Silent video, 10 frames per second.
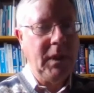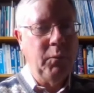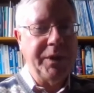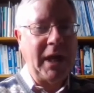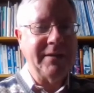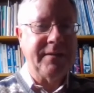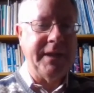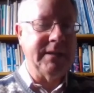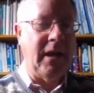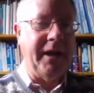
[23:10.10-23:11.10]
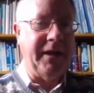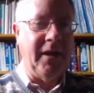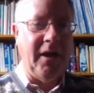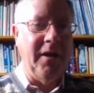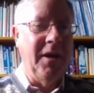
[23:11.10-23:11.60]
which has things like
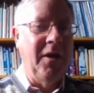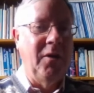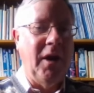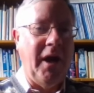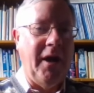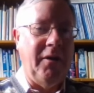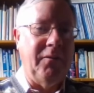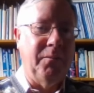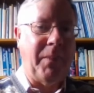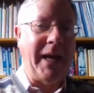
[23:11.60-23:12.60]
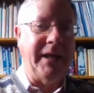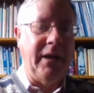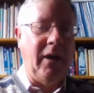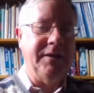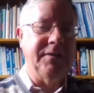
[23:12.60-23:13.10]
banking
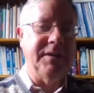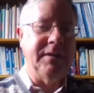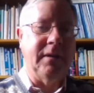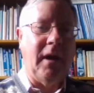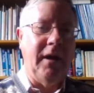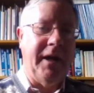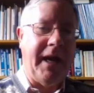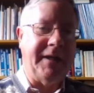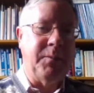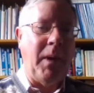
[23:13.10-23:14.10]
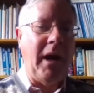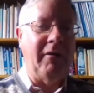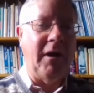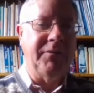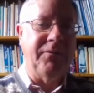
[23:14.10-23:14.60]
licenses
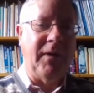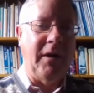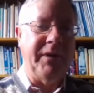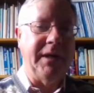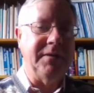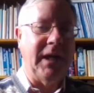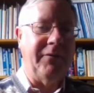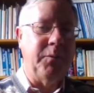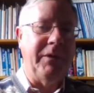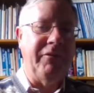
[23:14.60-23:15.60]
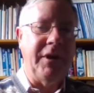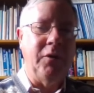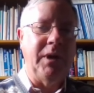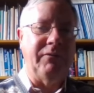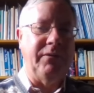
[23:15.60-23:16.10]
expire after 5 years and have to be
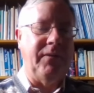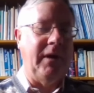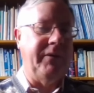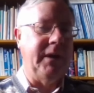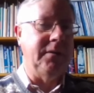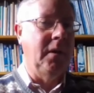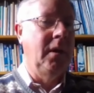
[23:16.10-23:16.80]
renewed every 5 years.